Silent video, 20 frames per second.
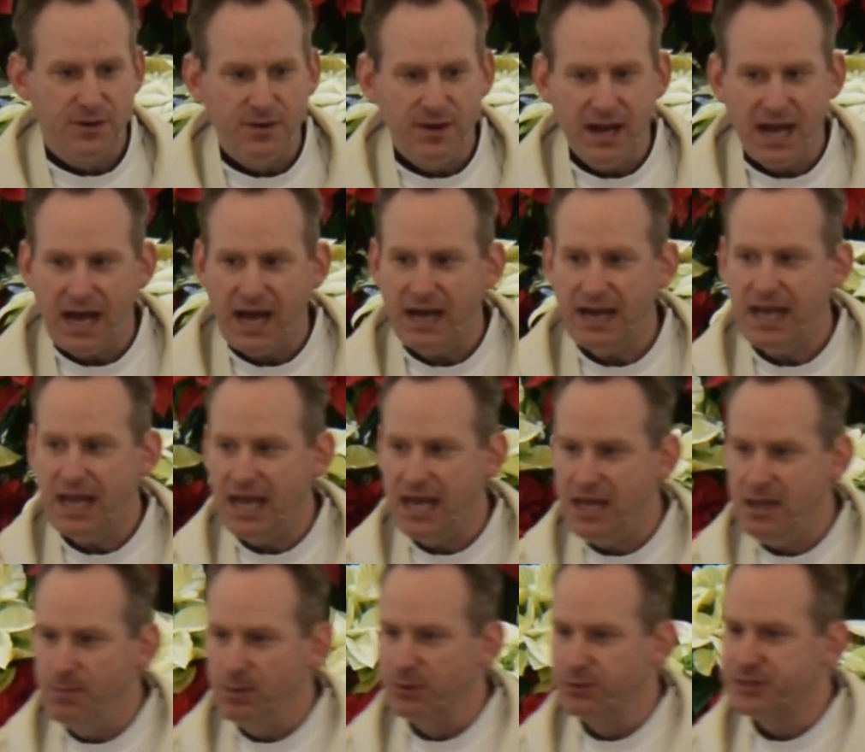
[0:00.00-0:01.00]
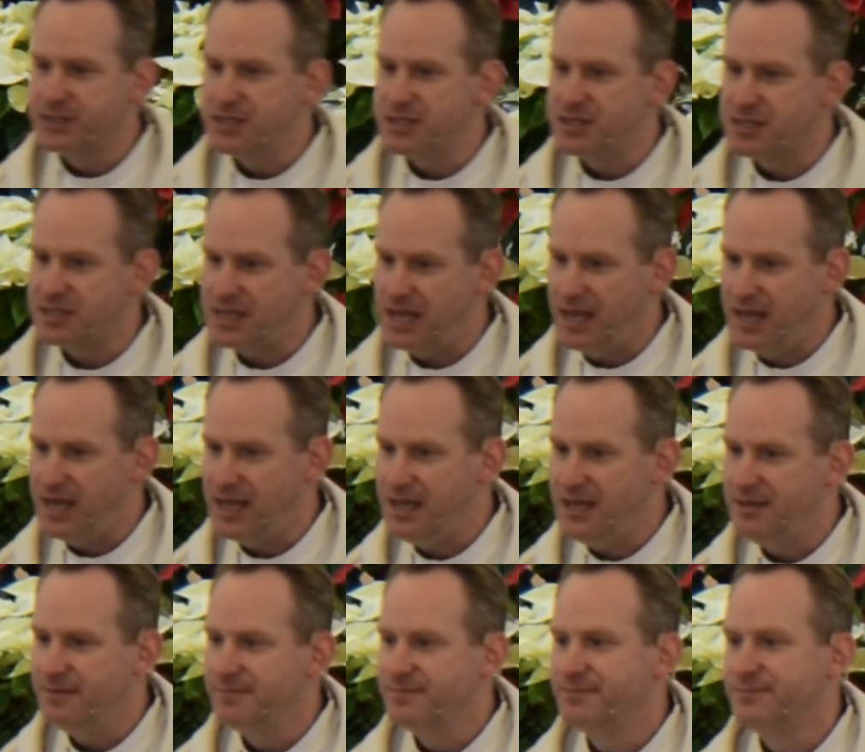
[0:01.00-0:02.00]
They're not able to
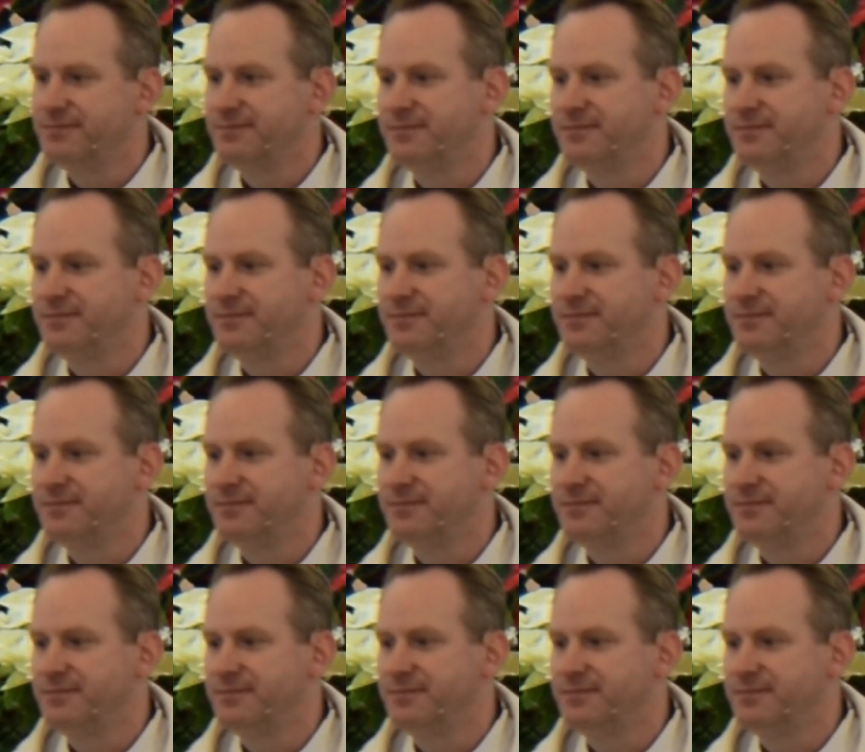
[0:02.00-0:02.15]
say